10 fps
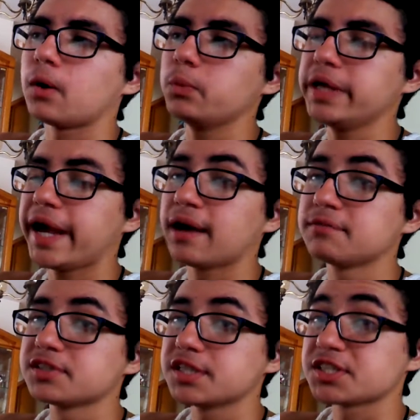
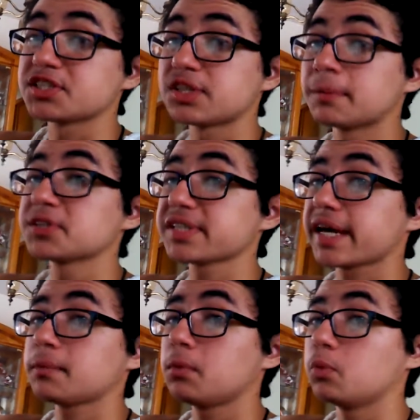this is
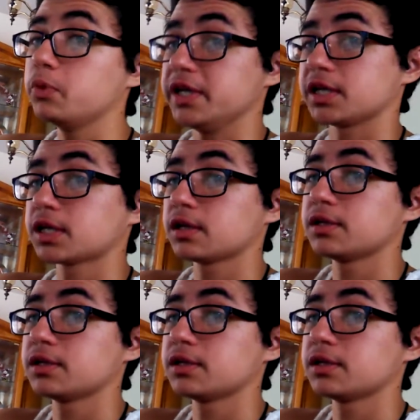SummerSlam week.